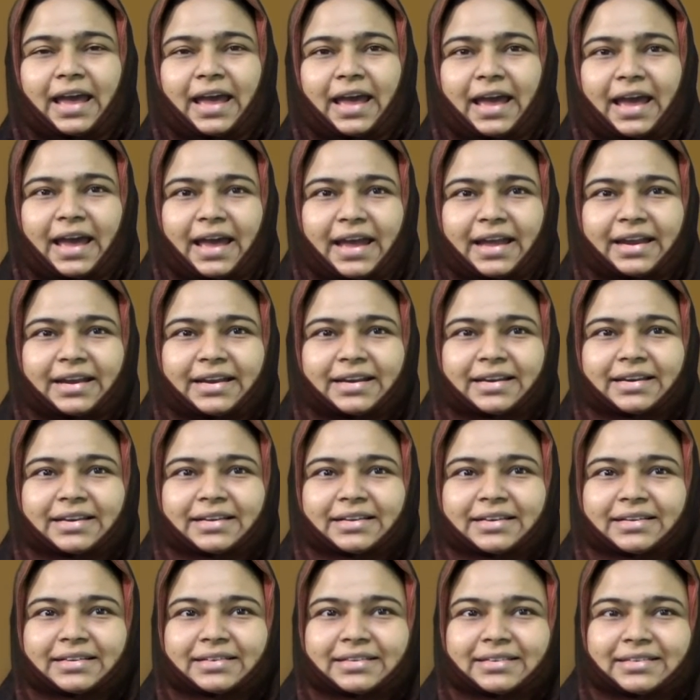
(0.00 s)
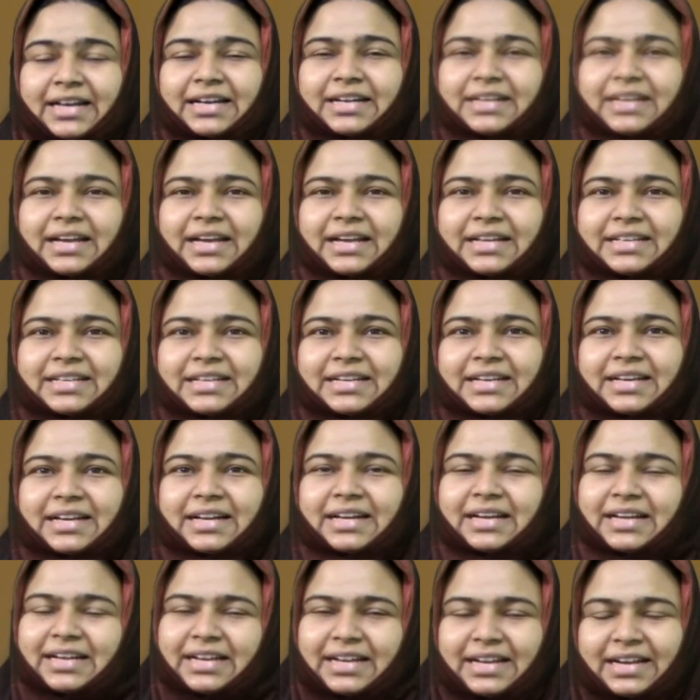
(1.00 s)
and
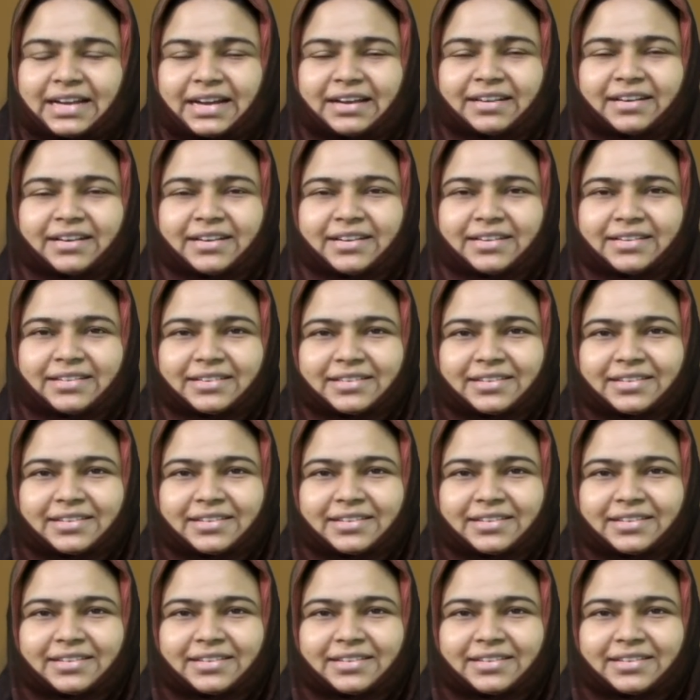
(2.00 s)
Karnataka, Kannada.